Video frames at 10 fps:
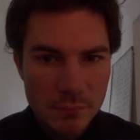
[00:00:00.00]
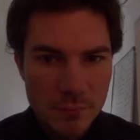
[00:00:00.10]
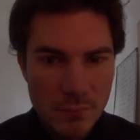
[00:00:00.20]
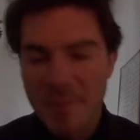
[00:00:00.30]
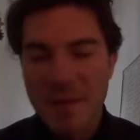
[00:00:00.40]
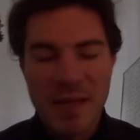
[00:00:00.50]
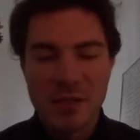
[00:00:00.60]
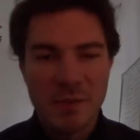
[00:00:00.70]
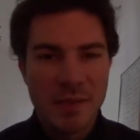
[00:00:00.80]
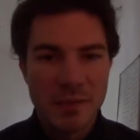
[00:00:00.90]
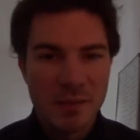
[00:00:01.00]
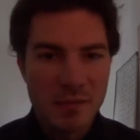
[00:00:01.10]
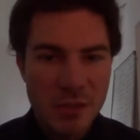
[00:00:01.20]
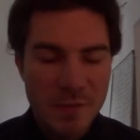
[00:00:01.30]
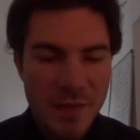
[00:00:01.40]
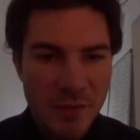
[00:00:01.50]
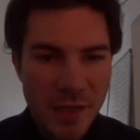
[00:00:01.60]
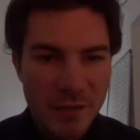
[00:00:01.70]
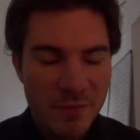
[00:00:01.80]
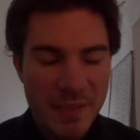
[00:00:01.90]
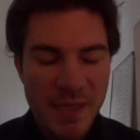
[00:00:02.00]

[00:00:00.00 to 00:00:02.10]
And by a little bit too big brain for me,